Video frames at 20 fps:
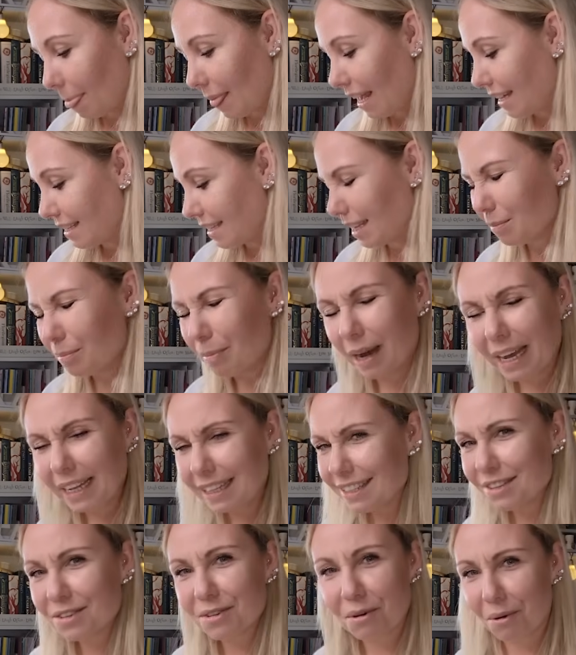I said,
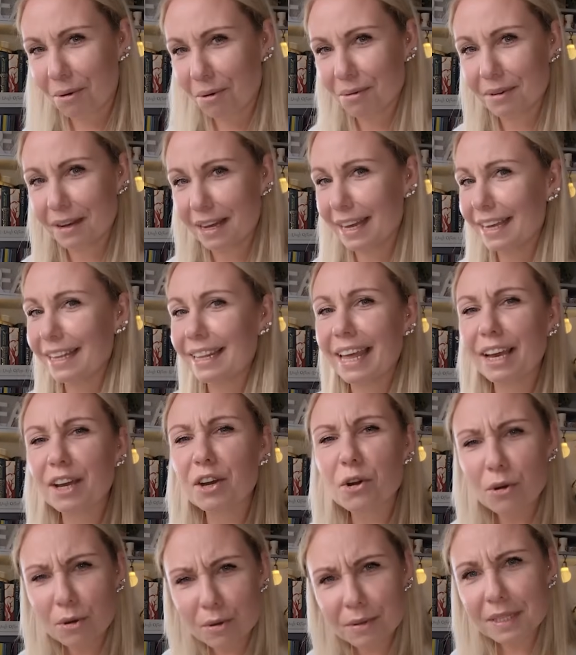bat? No. Like,
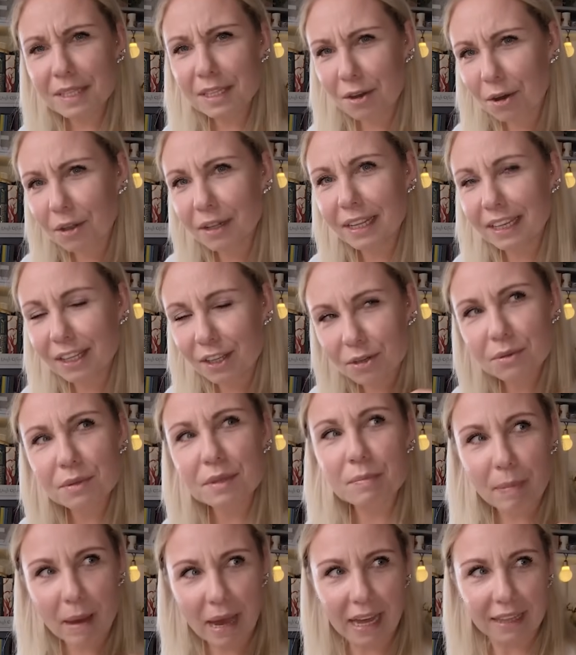who is gonna
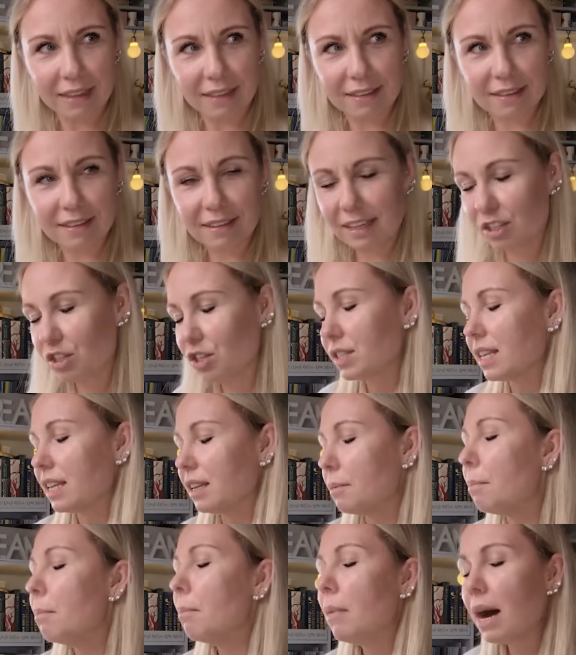use bat? She
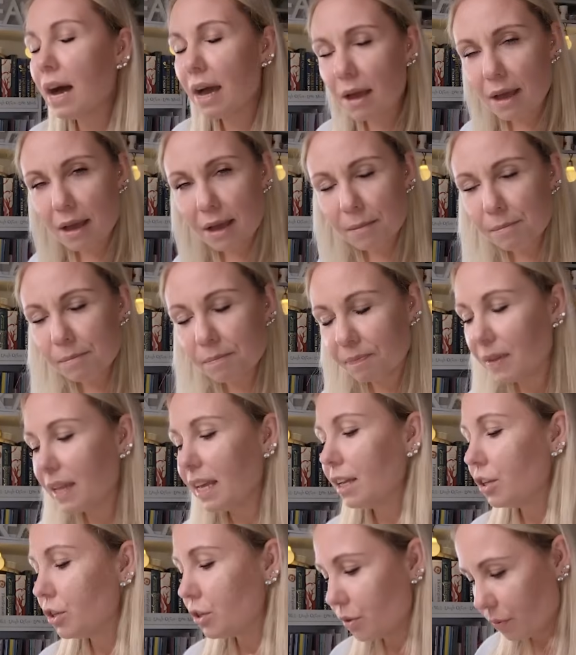said, Mom,
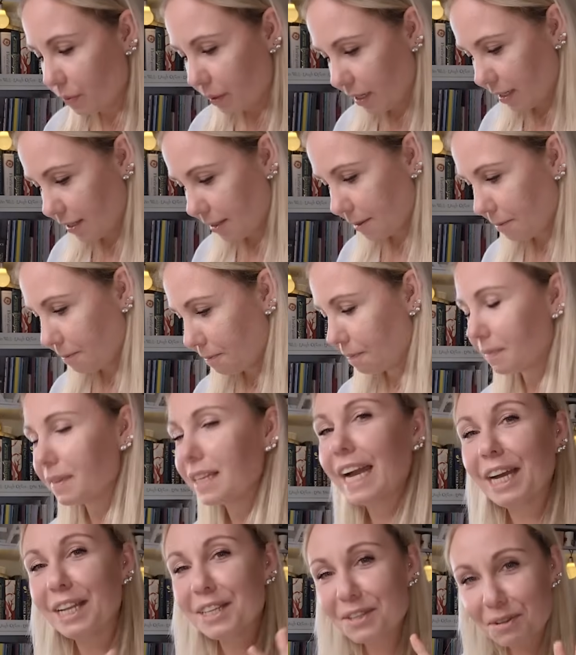do it.
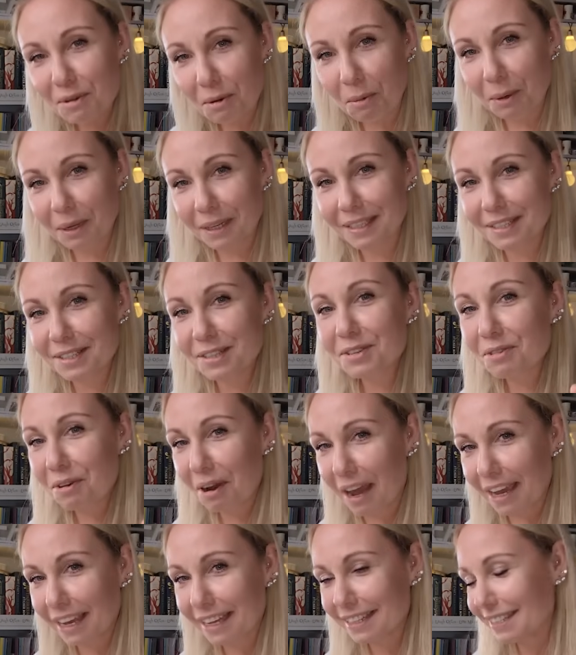Do it.
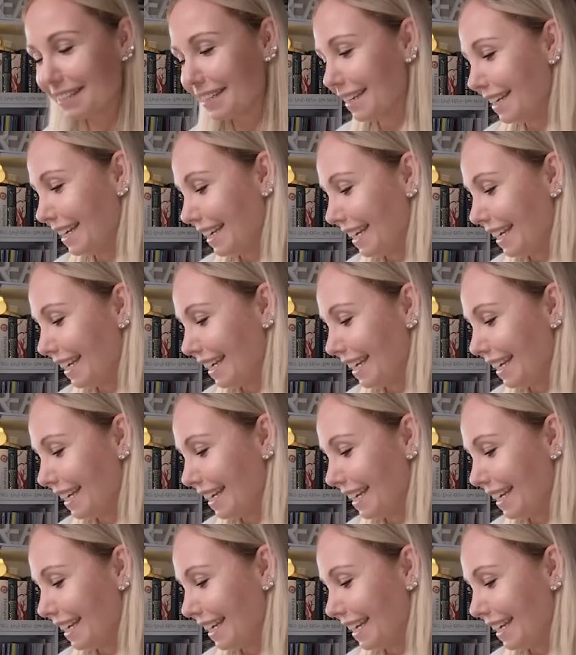Try it.